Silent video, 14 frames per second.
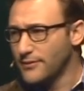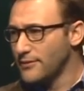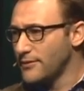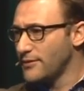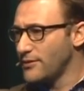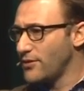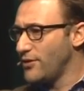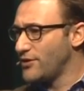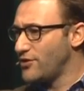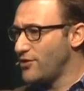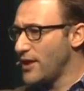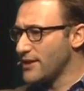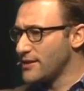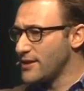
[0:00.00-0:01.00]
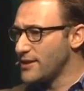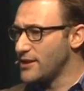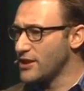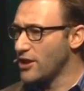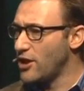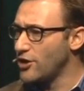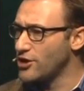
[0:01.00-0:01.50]
It's called stress. This is
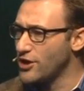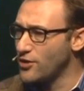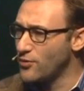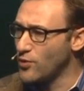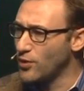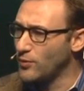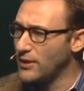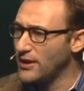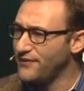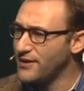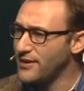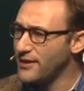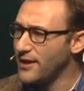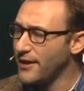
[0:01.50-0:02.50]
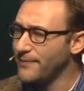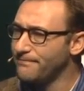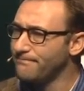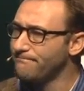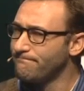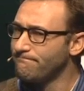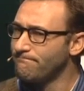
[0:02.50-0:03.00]
largely the world we live in today.
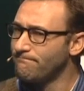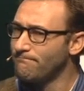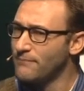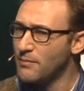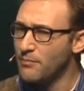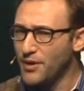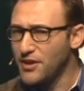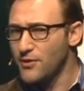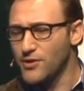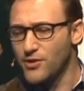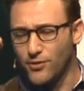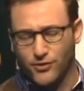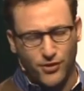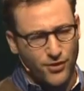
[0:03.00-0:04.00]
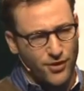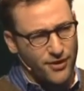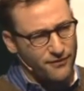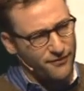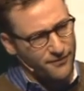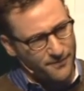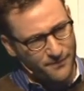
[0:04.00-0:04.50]
But there's an
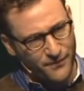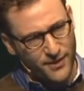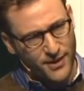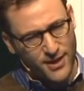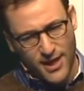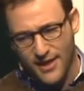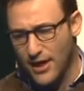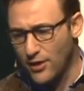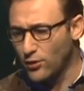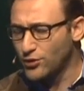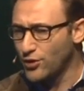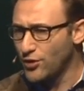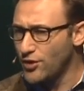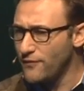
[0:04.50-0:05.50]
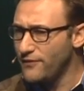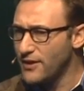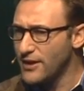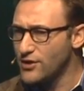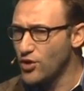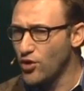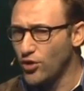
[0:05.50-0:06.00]
alternative. That alternative
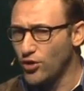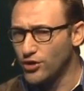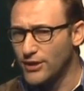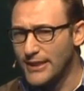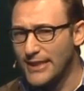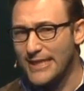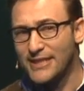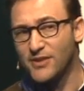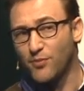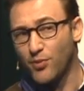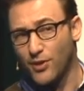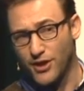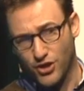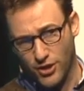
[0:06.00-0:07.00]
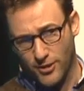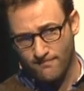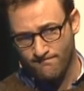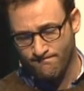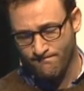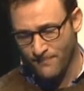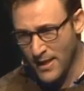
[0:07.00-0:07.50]
is called inspiration.
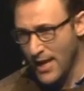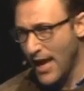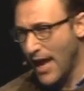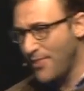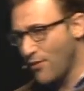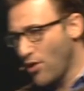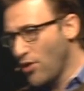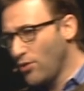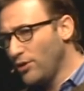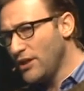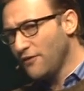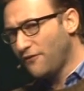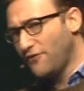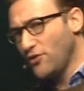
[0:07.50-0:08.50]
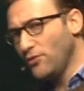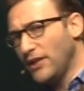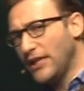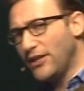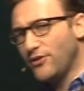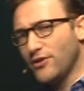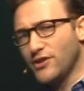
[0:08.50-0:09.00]
And there are only a few
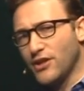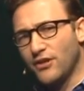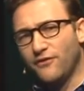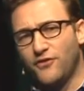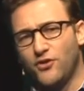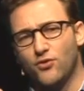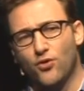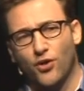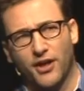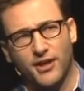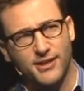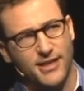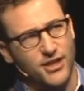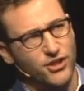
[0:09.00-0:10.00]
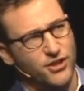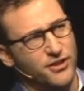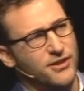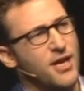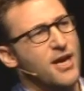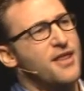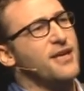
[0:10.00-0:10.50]
leaders and a few organizations
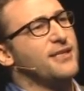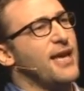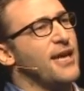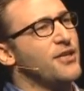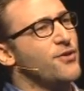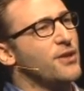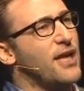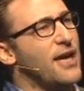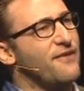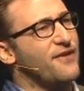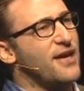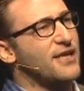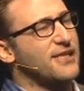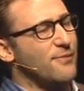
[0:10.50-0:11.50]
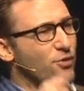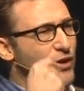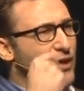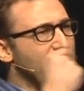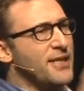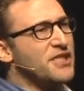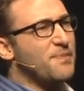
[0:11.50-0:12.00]
that tend to rely vastly more on
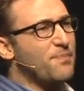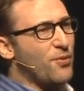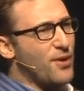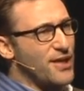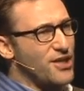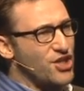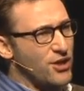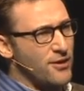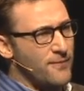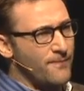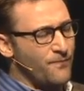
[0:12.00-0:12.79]
inspiration